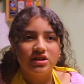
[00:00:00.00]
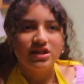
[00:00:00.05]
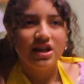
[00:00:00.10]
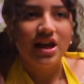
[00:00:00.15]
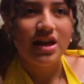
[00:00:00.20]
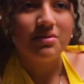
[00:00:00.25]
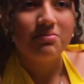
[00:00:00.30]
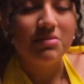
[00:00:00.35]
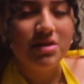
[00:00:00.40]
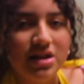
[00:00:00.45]

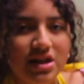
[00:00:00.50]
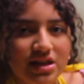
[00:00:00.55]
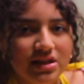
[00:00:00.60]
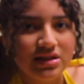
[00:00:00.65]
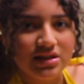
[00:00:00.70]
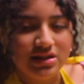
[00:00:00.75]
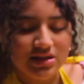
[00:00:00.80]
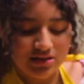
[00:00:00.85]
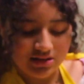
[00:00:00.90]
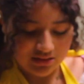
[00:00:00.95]
10
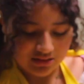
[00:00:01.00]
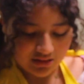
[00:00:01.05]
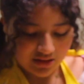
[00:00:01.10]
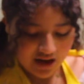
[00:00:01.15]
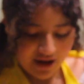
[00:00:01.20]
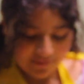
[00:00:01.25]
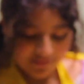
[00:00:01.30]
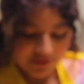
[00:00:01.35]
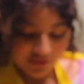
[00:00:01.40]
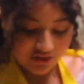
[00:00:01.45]
minutes
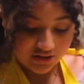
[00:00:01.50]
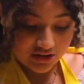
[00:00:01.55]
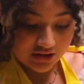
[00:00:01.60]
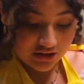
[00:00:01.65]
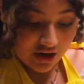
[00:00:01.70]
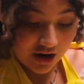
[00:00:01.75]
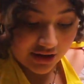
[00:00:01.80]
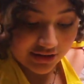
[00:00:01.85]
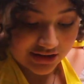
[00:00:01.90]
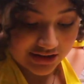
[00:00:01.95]
after it's
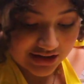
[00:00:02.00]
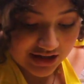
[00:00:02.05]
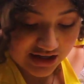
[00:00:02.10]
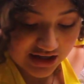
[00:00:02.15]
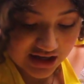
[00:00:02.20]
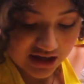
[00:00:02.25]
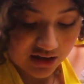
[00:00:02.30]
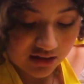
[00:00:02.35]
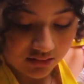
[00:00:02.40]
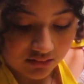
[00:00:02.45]
not
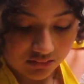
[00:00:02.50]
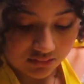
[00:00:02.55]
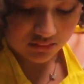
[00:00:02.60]
sticky.